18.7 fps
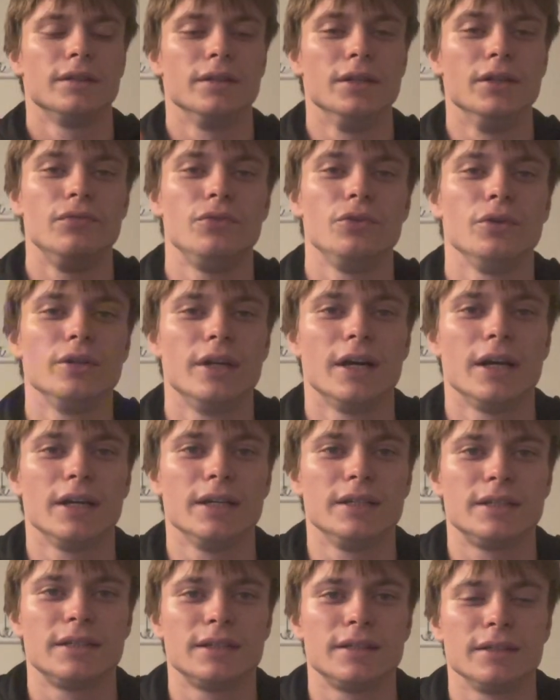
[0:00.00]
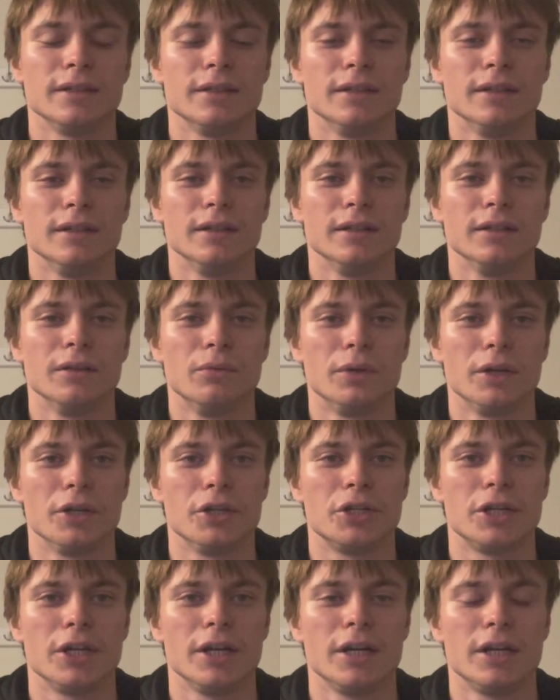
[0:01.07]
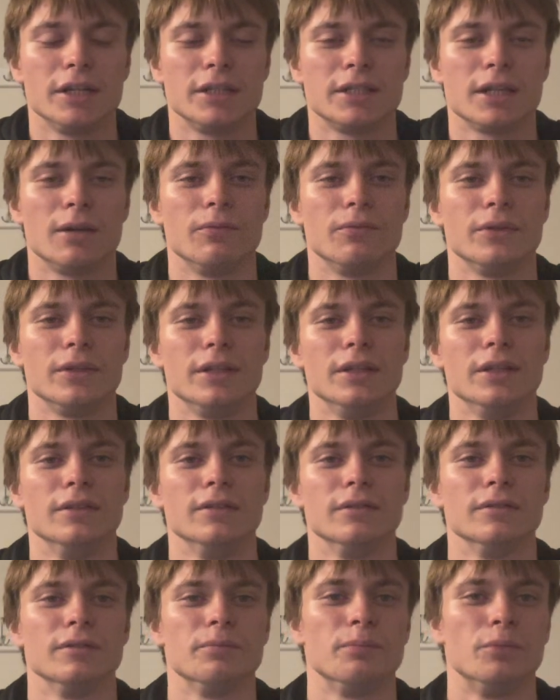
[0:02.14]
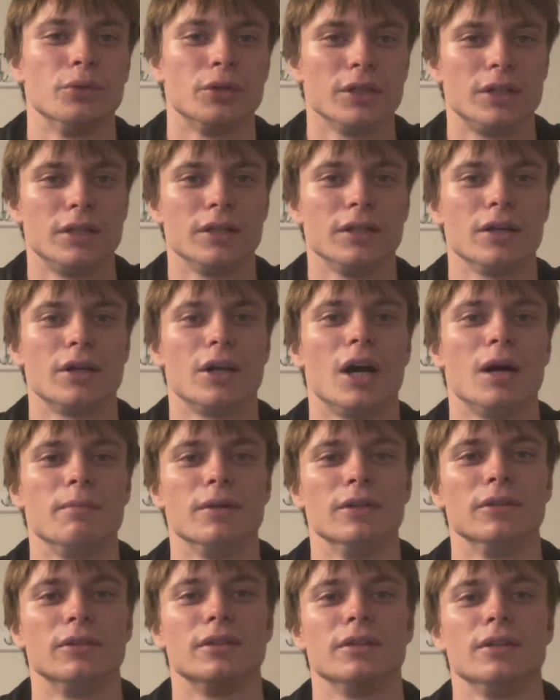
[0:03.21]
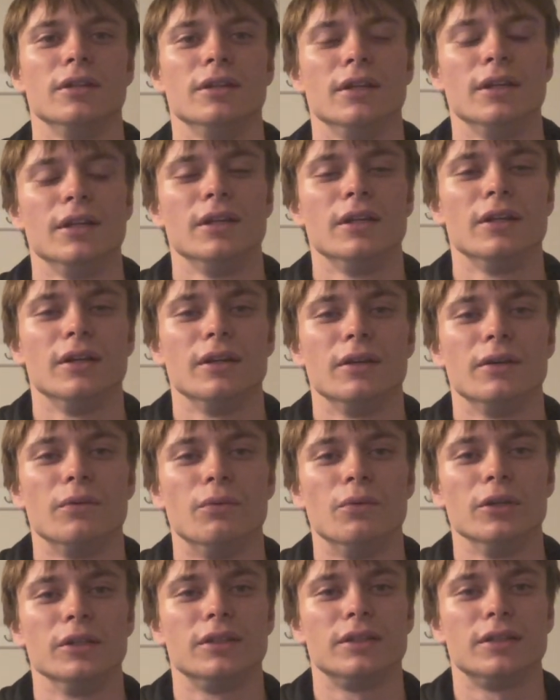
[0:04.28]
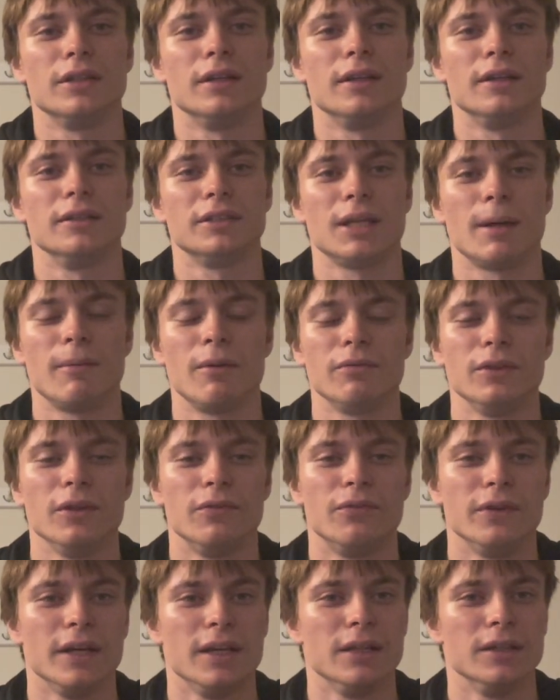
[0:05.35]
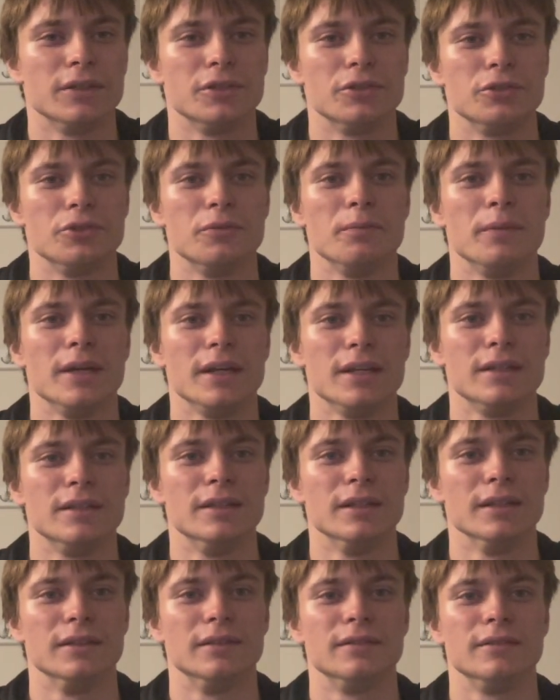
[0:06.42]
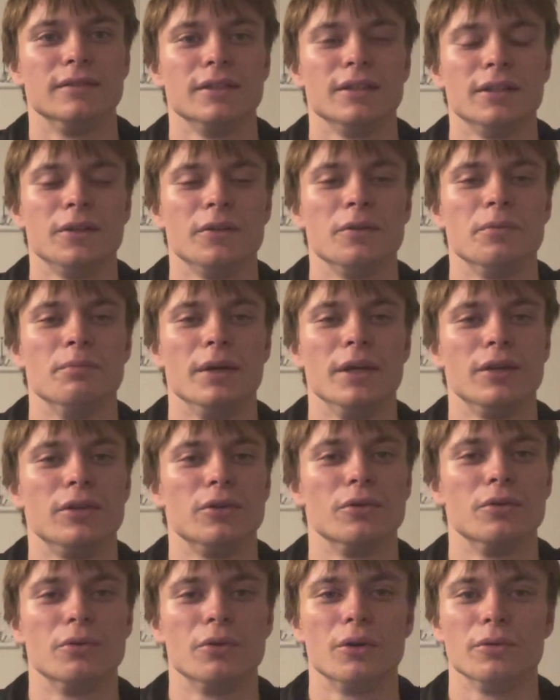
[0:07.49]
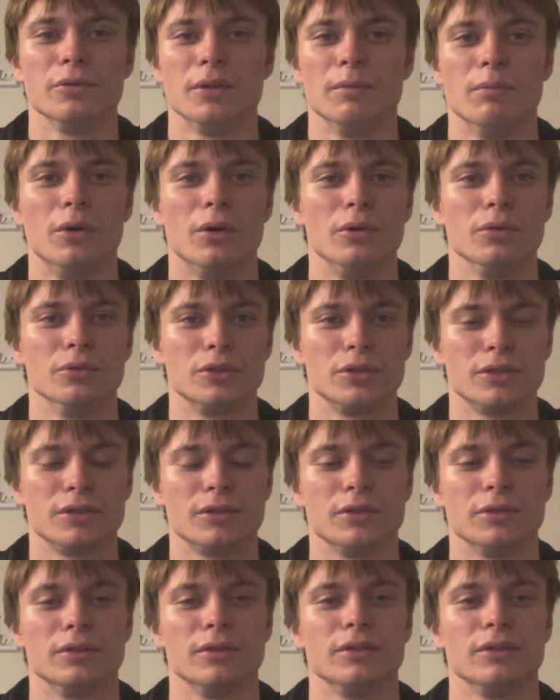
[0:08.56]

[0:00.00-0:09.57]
If you guys want to share something, and put it in a comment what some of the failures you made that make you grow the most.